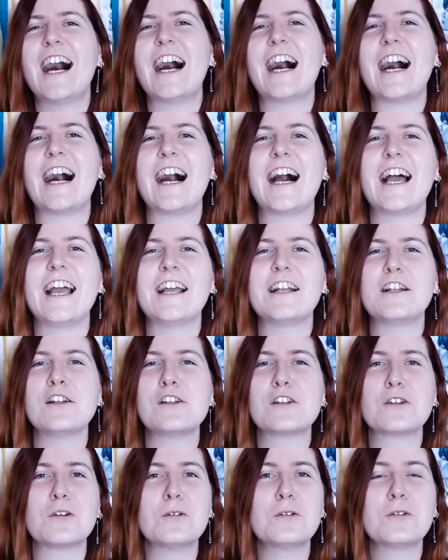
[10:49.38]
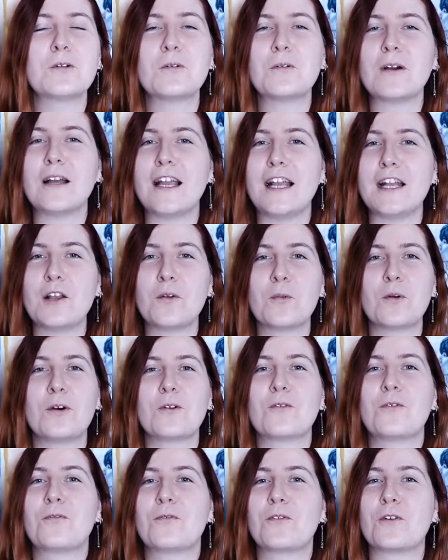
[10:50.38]
I don't know
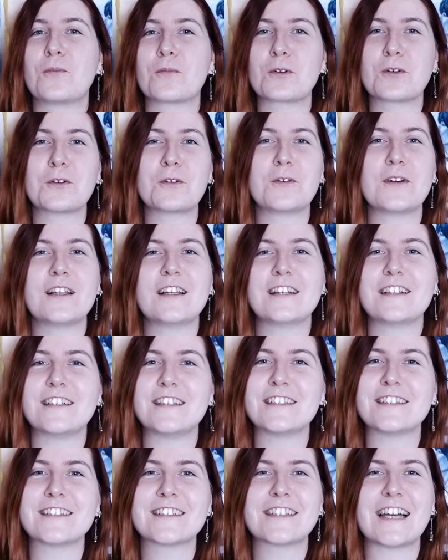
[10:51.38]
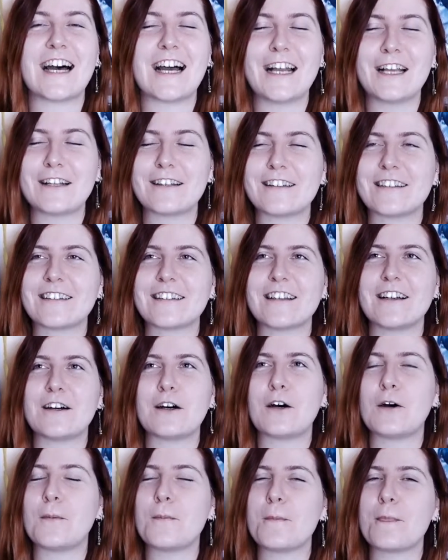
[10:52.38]
anyone from Korea aside
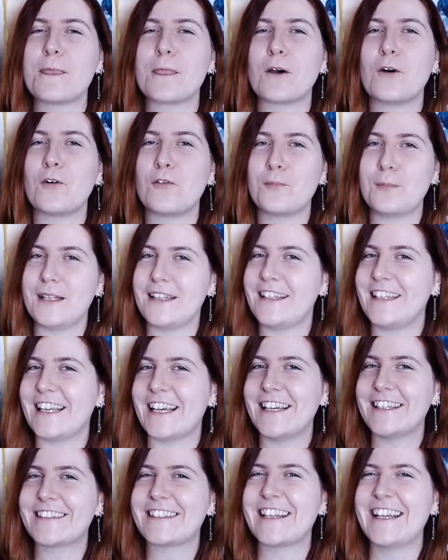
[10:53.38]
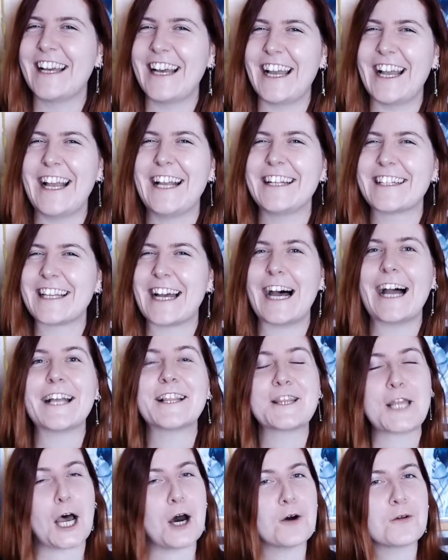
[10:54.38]
of BTS, and
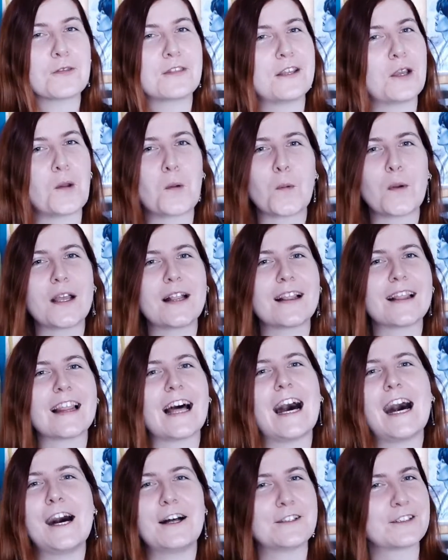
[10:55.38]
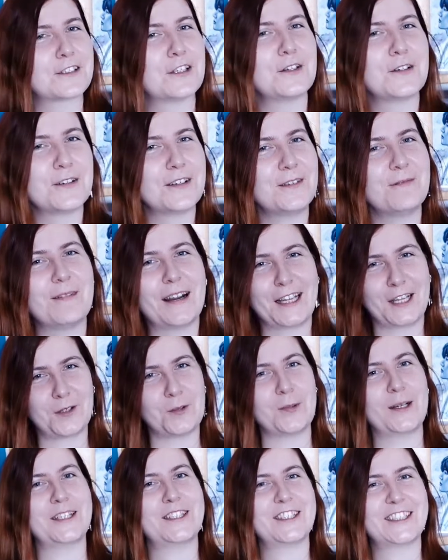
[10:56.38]
I doubt they will answer my
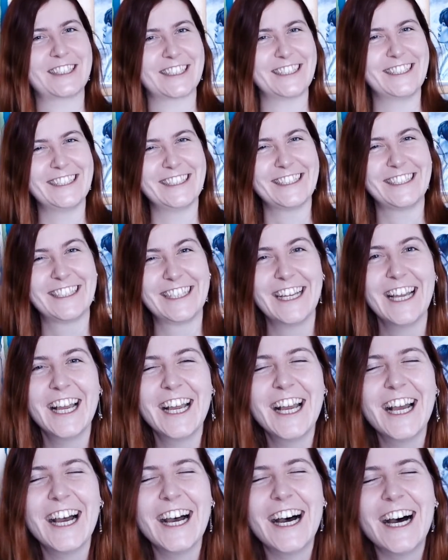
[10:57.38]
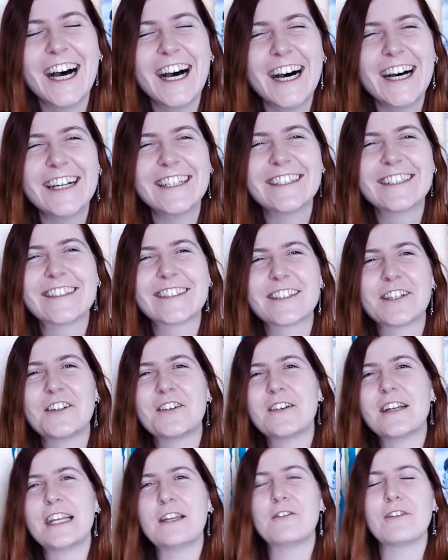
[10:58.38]
question.
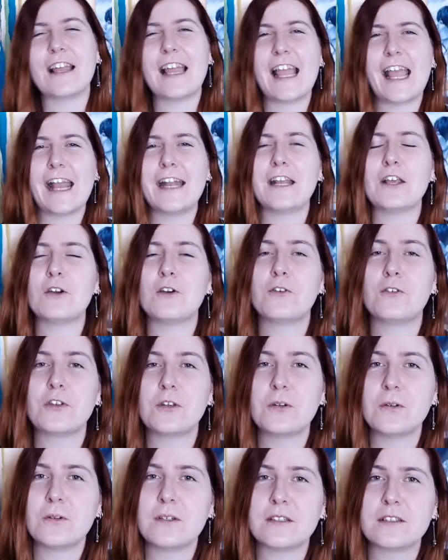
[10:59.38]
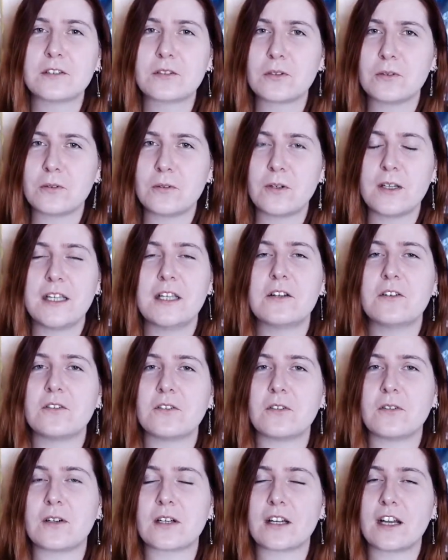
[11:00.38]
So if any of you is
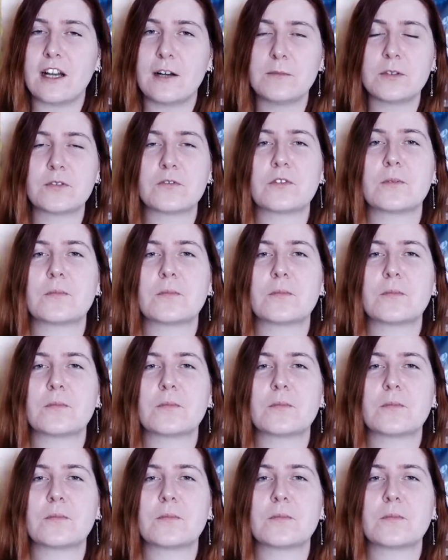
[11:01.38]
Korean or comes